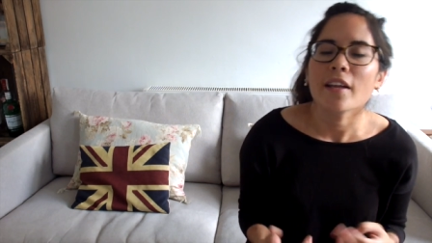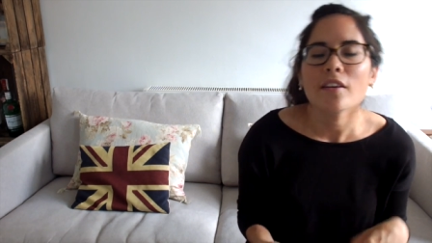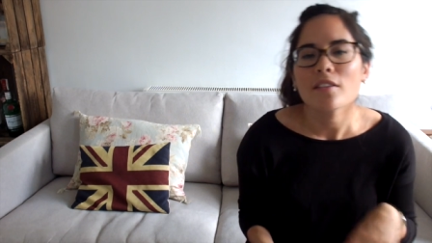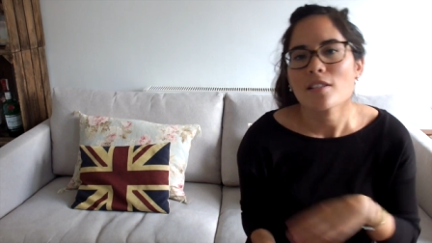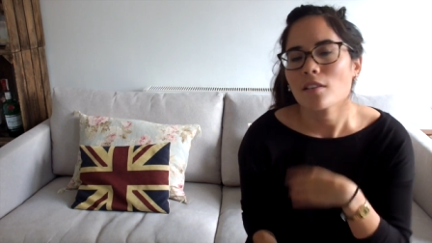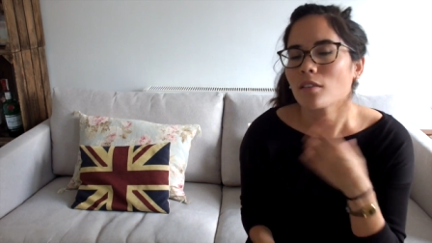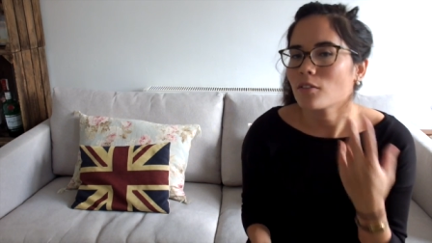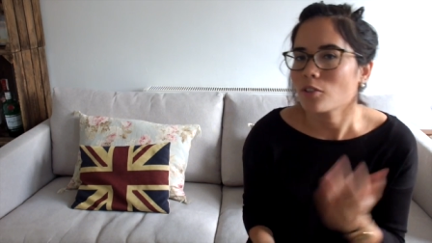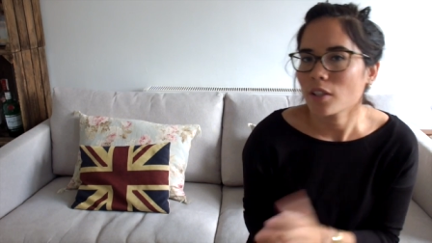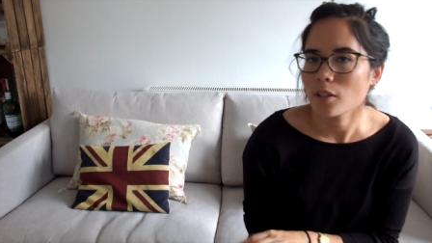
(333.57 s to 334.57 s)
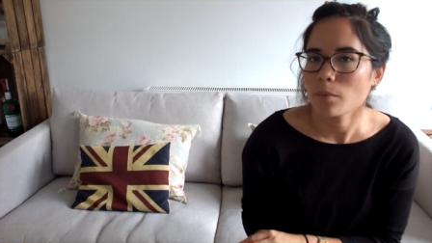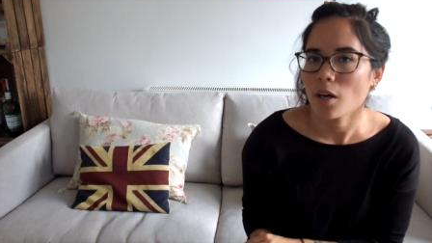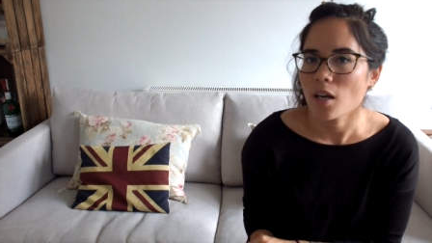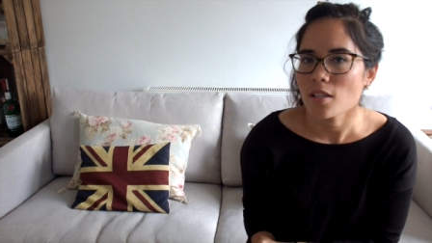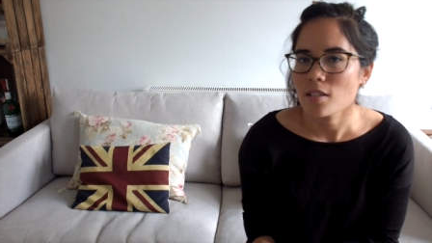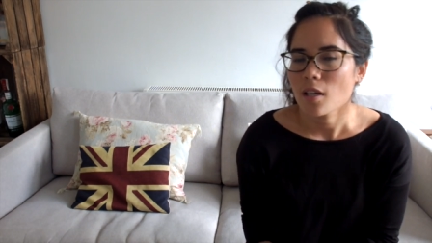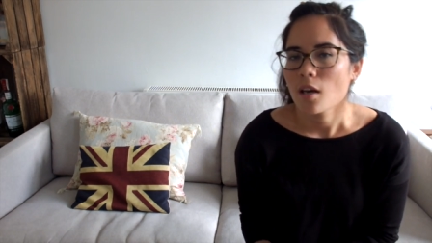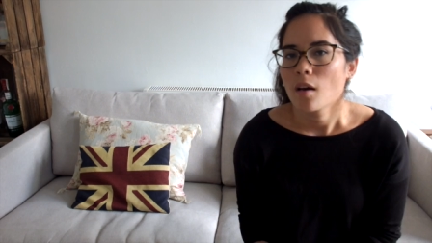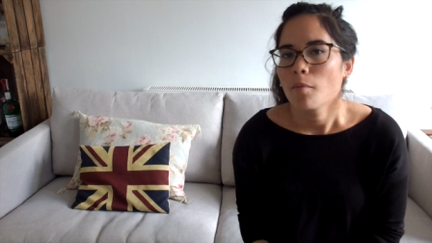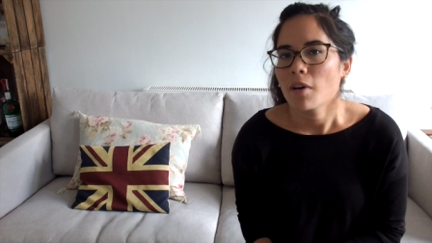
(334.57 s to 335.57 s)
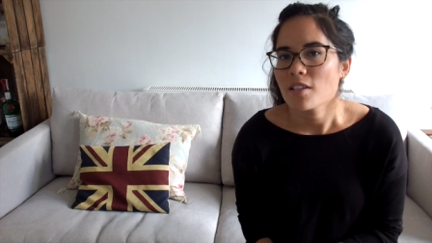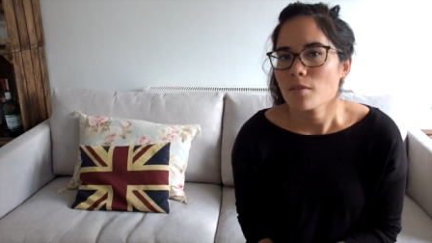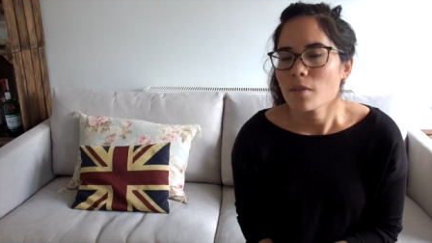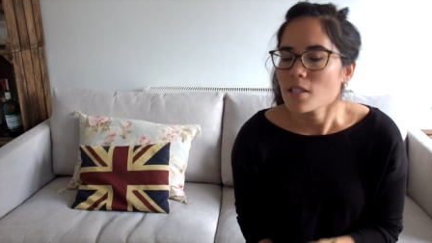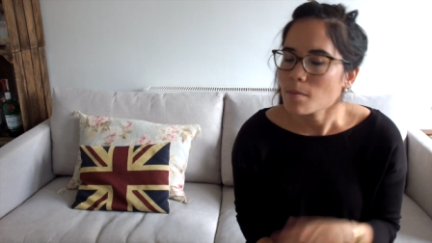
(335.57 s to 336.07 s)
I know there's a lot of tricky words, but as always,